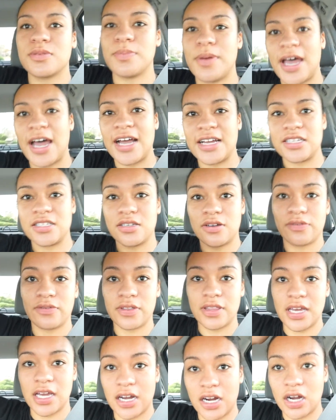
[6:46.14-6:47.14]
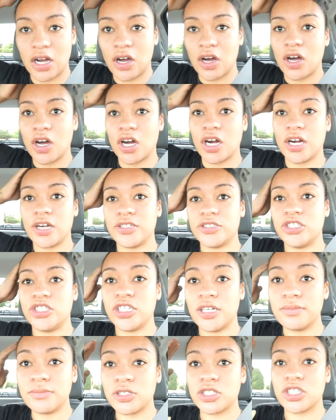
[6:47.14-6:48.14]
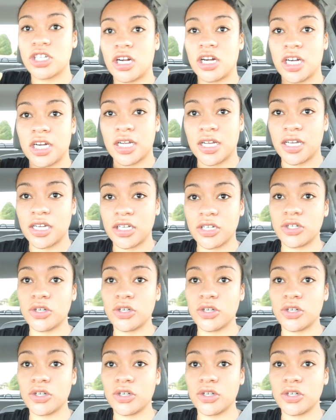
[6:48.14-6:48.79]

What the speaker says: bags over there are Gymshark